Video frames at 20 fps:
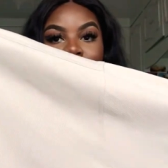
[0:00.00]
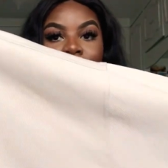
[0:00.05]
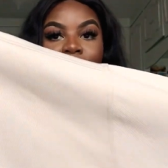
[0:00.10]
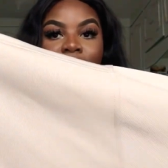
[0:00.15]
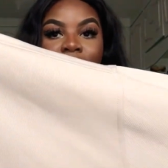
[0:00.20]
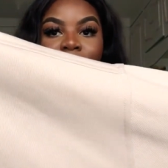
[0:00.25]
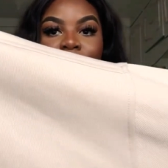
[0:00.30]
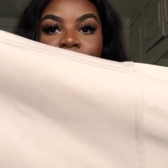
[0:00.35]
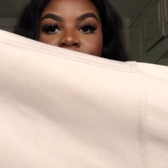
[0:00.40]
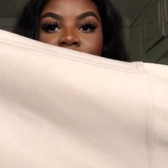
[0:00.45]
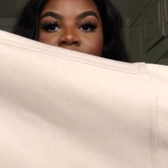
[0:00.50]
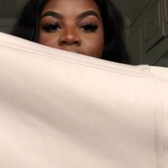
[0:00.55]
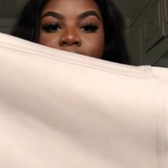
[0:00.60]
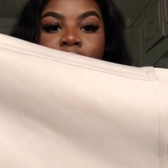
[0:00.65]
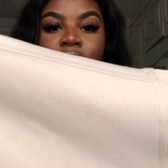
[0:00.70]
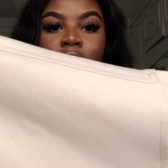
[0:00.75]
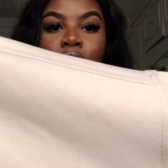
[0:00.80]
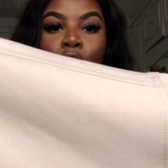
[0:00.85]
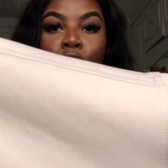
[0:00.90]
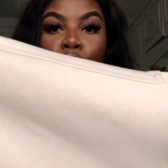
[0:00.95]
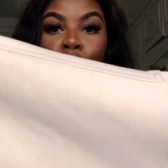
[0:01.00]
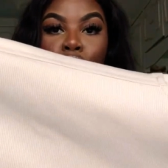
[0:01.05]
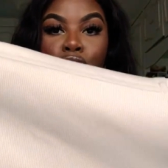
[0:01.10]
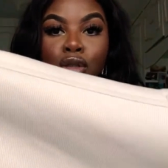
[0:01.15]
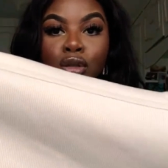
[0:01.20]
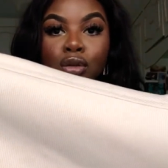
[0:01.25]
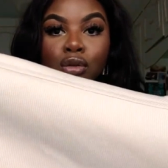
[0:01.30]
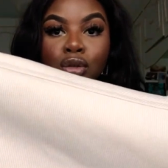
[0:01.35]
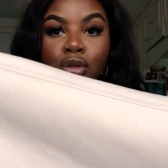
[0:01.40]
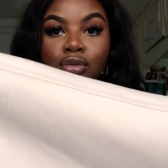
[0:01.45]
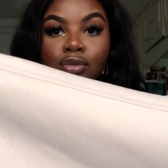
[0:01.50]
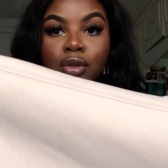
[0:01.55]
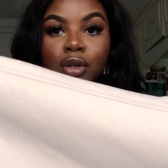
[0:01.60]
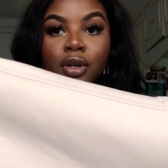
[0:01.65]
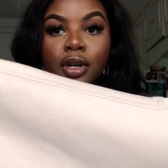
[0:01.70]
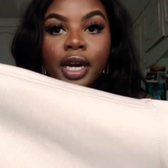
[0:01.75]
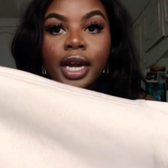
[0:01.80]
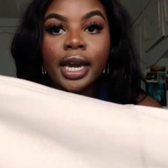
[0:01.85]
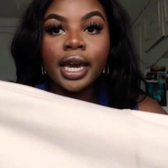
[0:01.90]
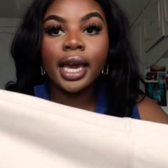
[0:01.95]
like I've said,
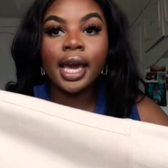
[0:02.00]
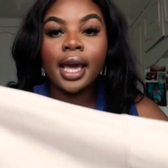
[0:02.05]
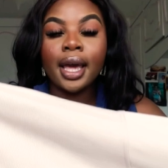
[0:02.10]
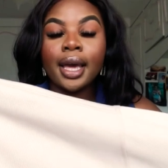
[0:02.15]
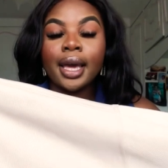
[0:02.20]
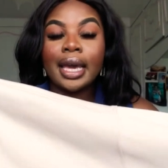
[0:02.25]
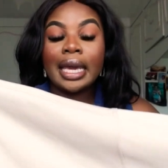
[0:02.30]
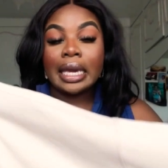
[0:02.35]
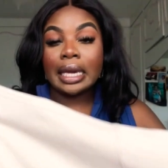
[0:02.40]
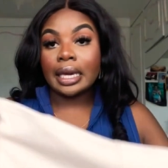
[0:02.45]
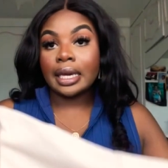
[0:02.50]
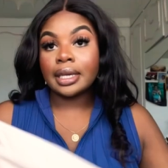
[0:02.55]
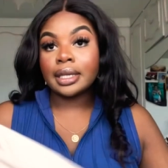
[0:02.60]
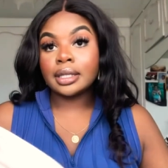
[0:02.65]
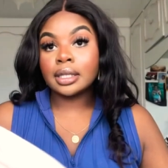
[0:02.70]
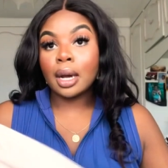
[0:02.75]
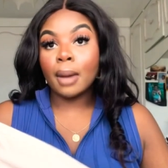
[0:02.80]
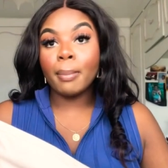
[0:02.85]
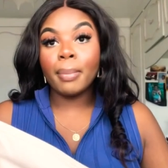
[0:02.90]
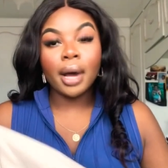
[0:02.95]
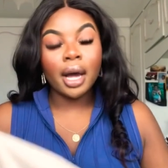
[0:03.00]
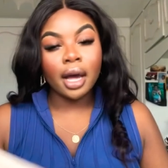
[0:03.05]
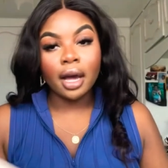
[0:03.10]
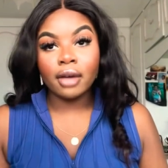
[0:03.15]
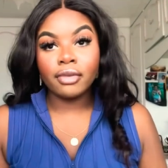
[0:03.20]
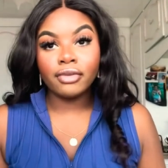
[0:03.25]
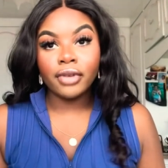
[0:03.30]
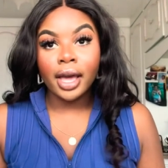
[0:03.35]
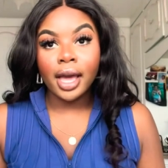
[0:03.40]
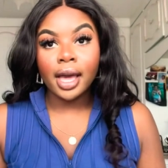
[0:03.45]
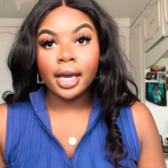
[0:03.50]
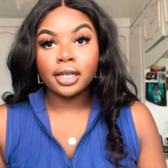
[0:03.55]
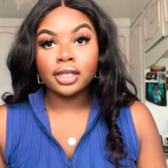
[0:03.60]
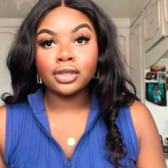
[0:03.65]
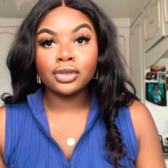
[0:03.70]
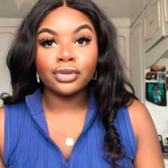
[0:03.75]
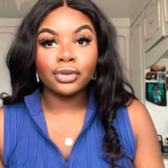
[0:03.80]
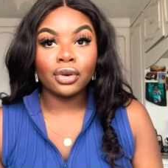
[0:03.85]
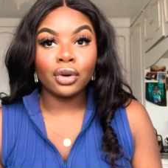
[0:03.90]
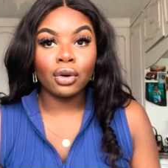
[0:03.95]
corduroy is perfect
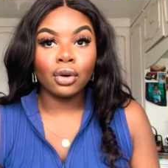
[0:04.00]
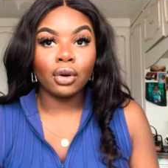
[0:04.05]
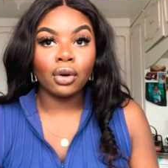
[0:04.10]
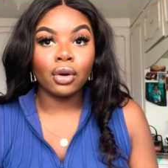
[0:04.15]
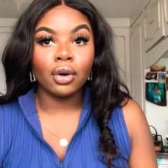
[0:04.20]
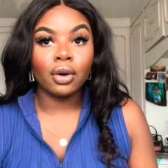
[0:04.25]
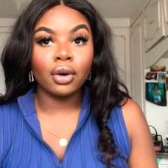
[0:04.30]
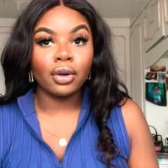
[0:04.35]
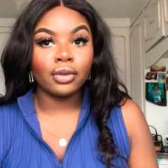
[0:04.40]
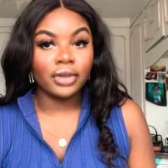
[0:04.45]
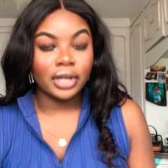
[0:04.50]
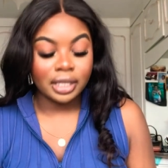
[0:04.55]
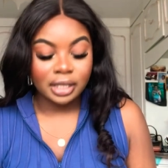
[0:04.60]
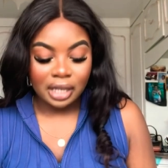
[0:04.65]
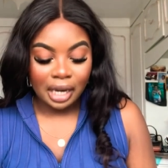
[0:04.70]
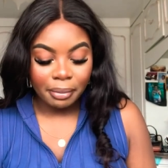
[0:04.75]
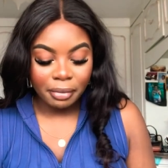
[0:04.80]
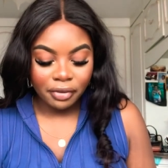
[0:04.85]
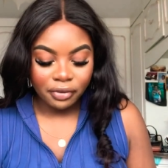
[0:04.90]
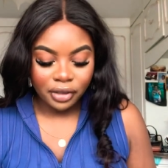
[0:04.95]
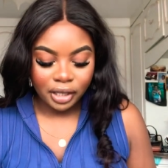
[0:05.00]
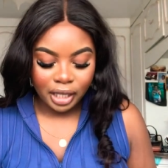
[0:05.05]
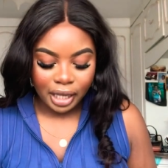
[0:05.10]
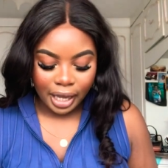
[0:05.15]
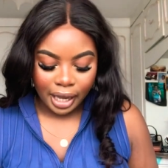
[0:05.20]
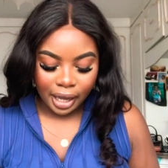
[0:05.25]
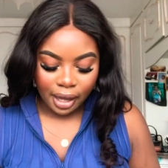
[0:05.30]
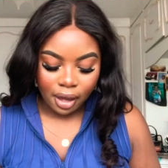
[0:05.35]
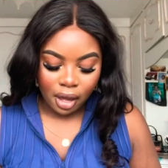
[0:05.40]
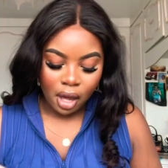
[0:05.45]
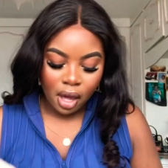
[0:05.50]
for this time of the year